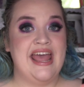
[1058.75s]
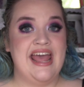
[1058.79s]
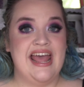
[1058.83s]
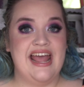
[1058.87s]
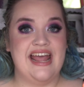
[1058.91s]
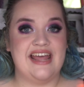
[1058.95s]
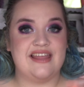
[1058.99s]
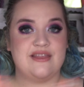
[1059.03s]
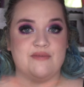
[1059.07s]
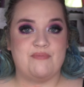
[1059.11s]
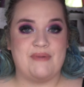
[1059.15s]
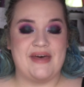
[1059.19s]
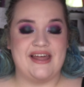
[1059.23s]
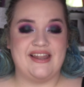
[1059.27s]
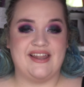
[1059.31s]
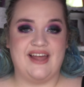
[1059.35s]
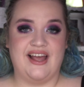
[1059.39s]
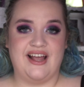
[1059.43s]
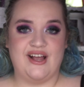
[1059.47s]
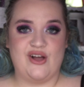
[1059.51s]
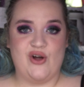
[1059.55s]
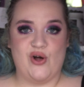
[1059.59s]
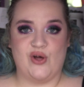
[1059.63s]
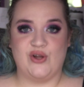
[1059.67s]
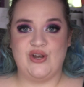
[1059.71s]
hit the bell
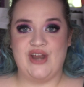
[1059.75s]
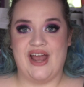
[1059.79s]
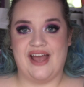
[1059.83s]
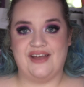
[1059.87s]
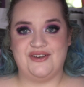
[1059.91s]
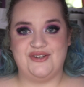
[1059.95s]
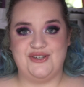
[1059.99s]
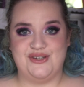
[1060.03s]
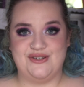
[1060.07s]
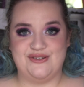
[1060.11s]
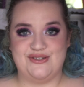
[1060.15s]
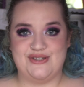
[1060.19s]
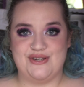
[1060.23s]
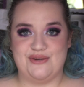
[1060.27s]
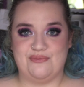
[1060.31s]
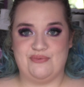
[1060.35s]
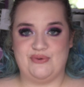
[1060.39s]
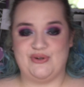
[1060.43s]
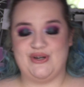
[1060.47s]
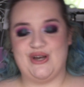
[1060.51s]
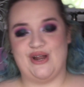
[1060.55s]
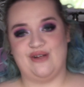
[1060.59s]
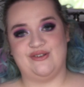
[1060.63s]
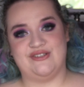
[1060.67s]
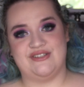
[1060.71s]
icon and YouTube will
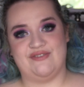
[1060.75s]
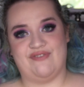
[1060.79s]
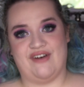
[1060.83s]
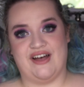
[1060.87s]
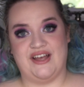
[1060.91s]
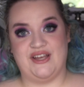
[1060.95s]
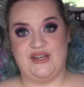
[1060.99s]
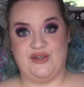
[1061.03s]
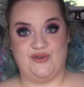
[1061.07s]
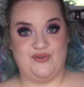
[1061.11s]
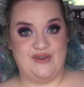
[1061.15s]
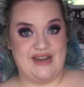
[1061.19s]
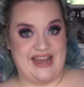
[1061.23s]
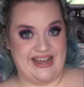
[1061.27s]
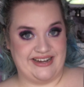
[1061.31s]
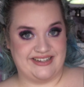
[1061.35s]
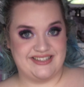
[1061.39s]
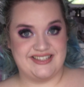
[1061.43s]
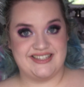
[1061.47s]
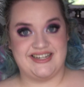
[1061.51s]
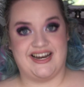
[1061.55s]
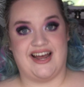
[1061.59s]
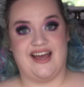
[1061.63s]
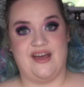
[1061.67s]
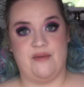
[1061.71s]
notify you
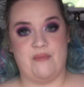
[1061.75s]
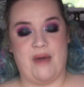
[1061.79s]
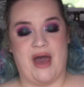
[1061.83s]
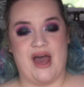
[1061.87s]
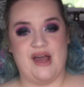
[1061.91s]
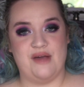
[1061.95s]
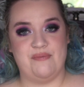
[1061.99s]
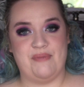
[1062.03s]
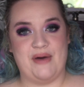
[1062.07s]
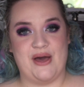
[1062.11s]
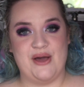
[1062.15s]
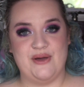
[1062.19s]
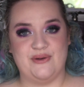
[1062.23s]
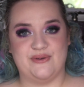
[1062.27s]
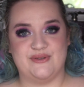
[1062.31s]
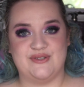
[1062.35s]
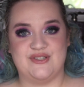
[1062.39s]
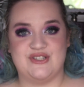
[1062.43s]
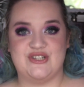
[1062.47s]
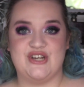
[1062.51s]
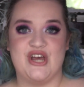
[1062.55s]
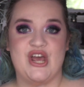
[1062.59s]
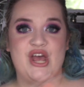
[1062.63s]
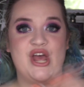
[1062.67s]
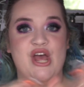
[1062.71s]
next time I
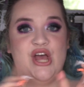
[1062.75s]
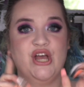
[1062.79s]
post.